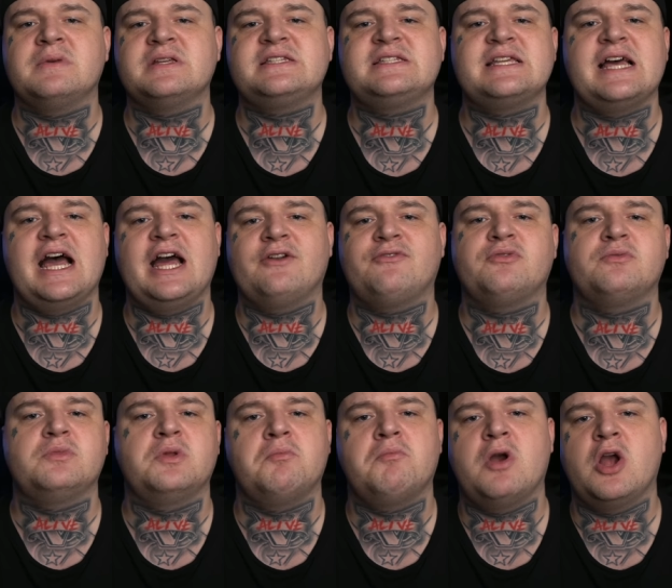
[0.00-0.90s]
aside from
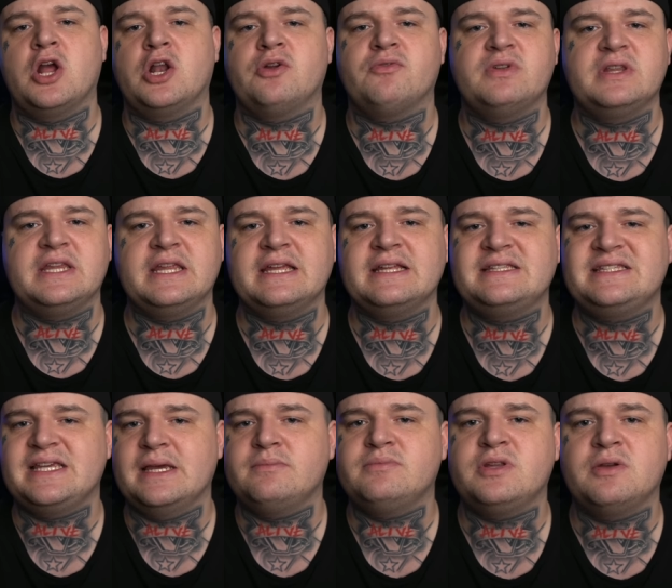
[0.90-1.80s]
the murder and the
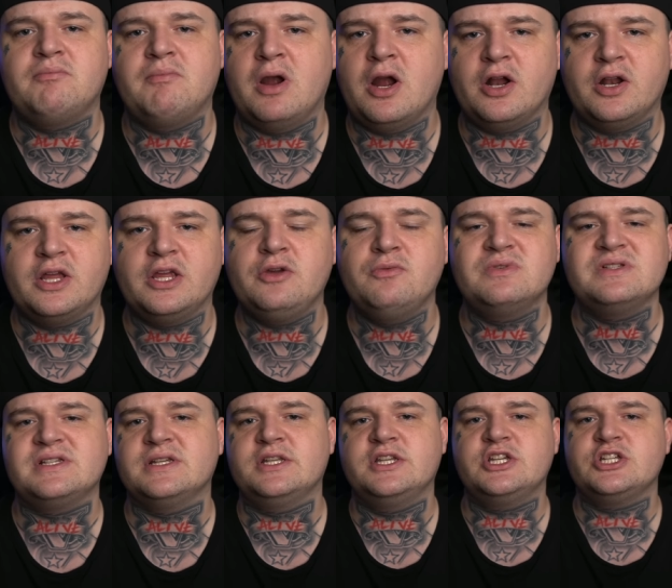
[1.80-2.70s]
attempted murder he was
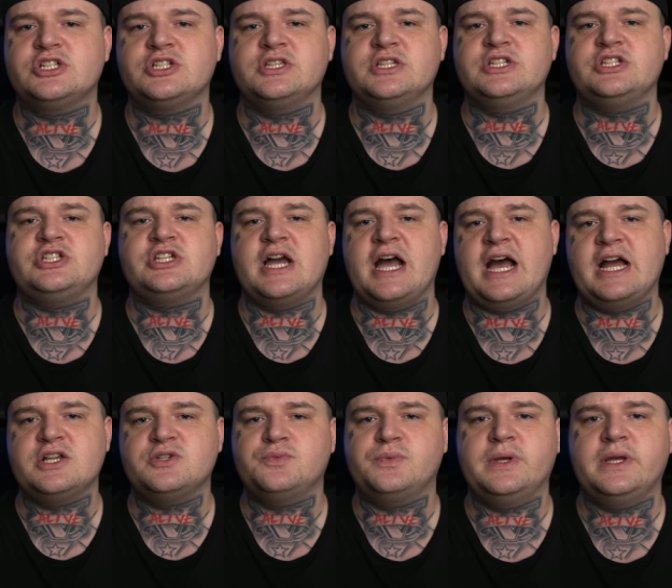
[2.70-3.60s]
initially
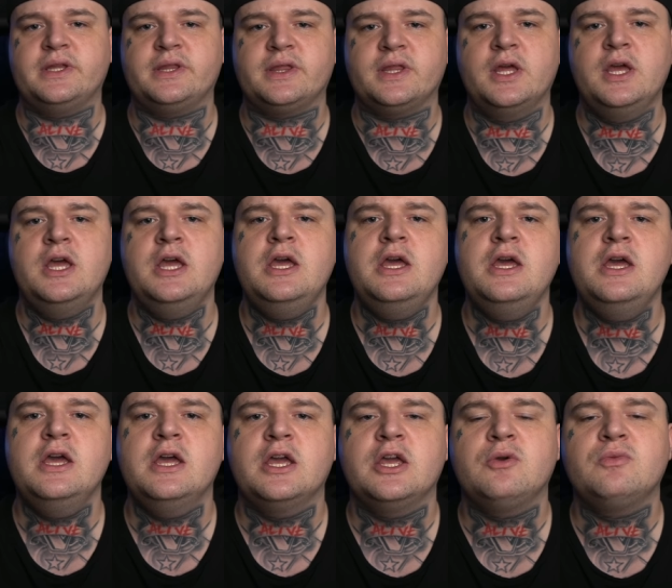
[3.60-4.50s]
charged with,
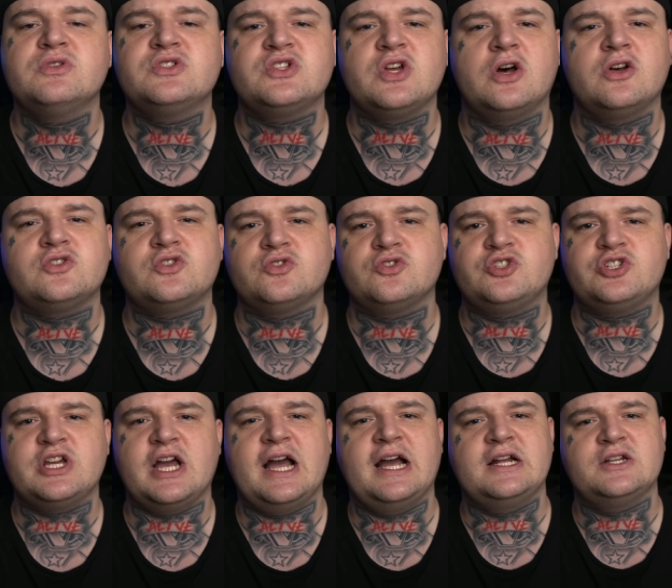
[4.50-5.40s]
he was also
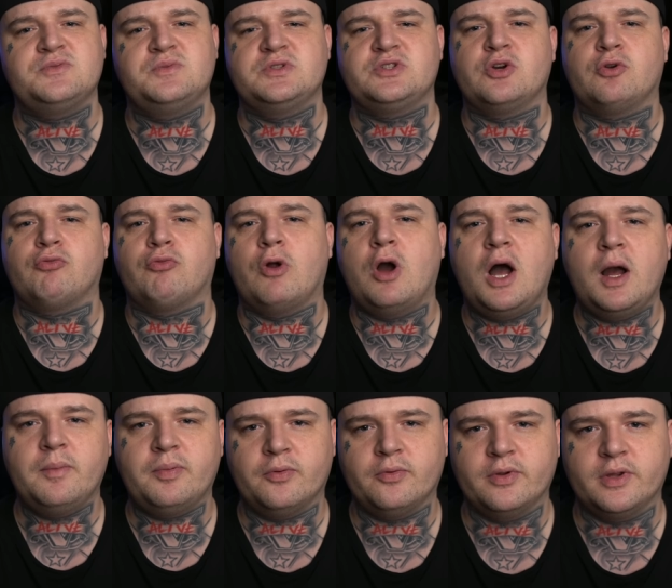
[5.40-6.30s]
charged with the
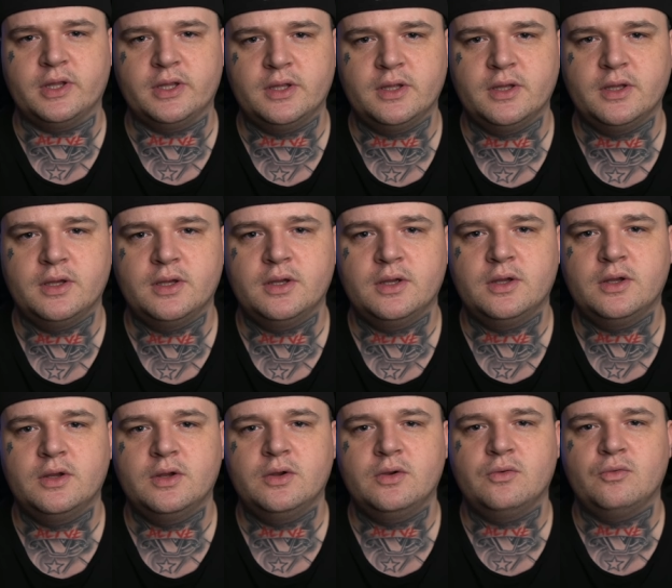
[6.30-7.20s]
robbery.
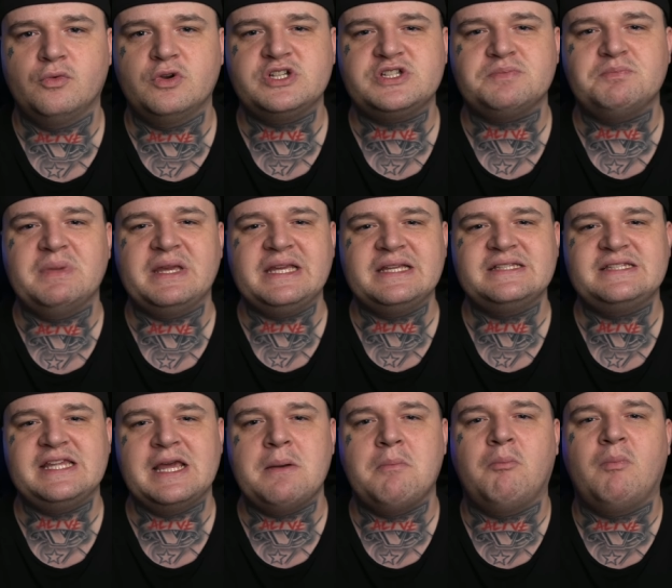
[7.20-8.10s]
Which means
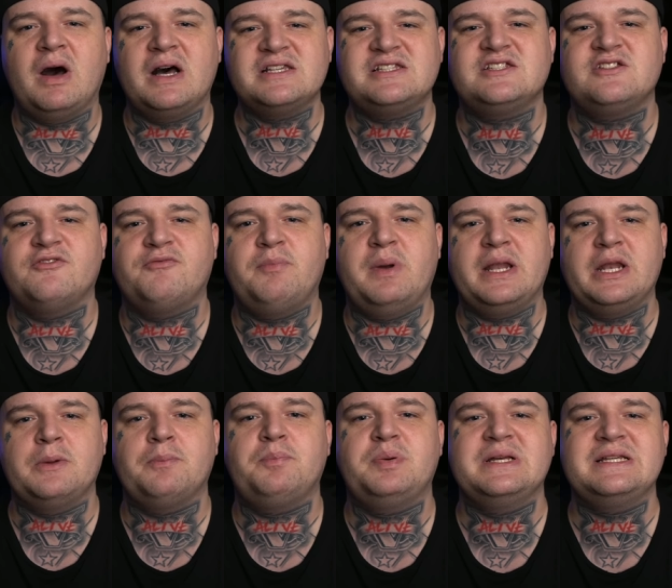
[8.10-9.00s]
there must have been
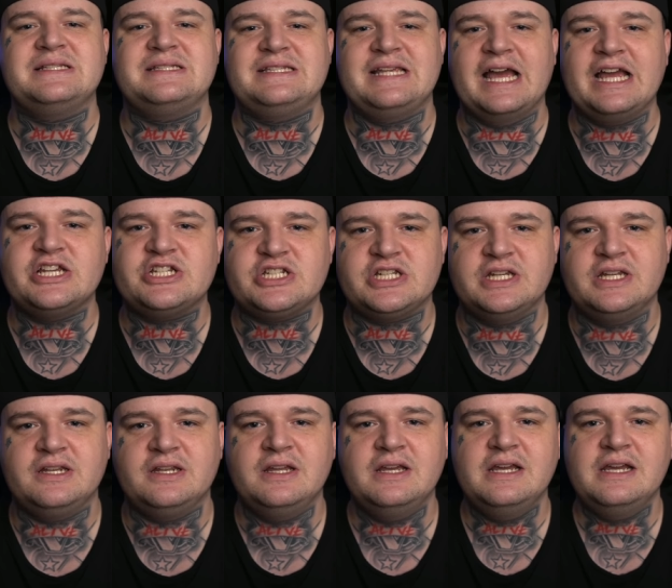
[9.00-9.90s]
a
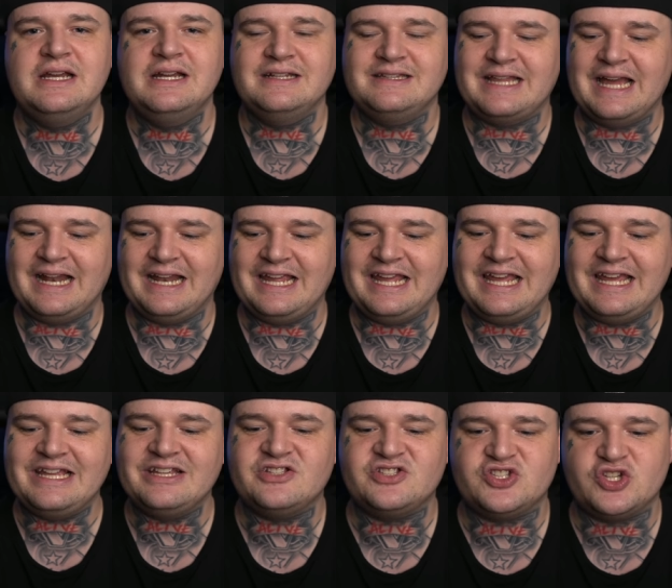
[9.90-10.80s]
possession that
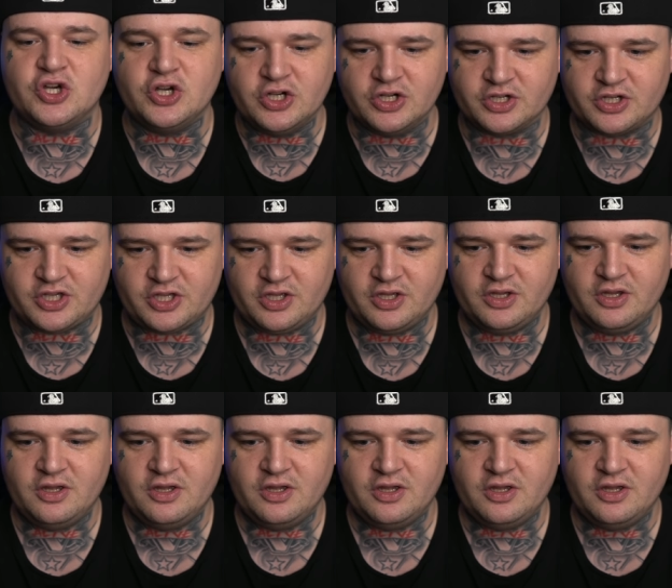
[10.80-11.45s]
he took